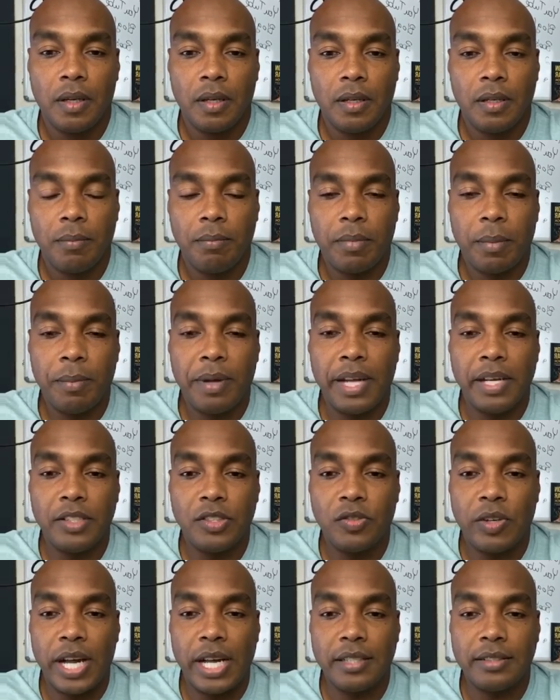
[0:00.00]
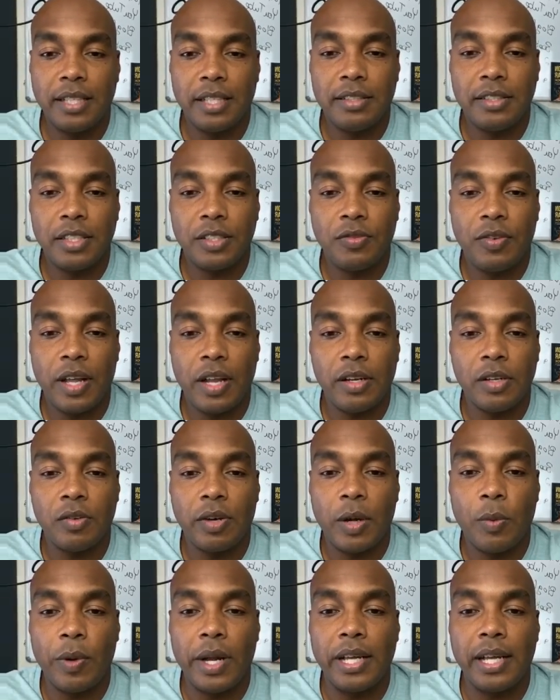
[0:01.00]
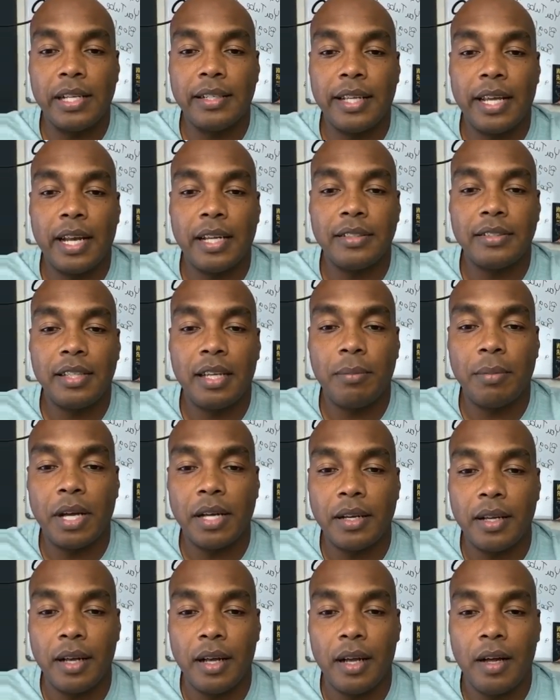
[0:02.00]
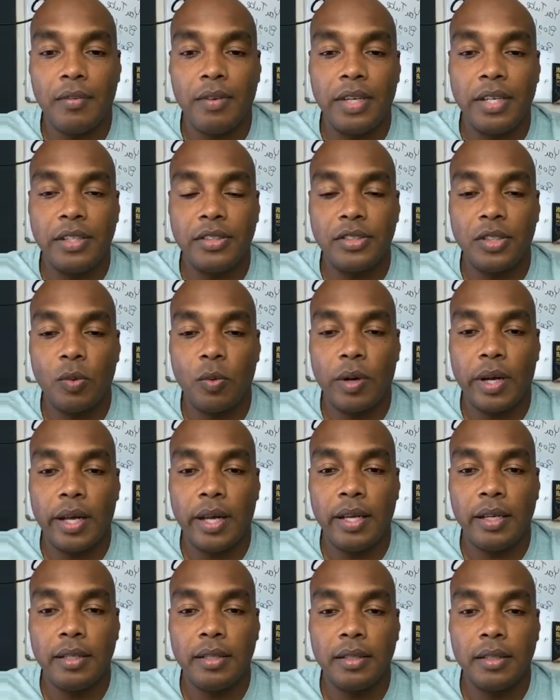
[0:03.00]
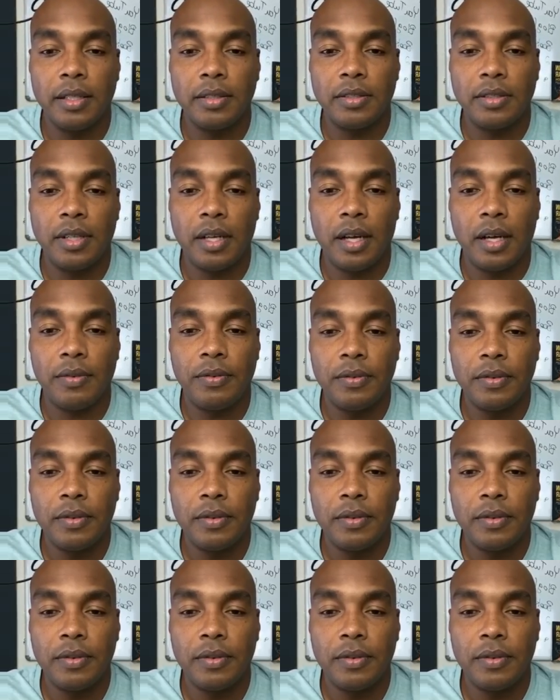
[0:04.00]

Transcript: My man Drank says he just found a great way to get data on SAM.gov, an easier way. Good stuff.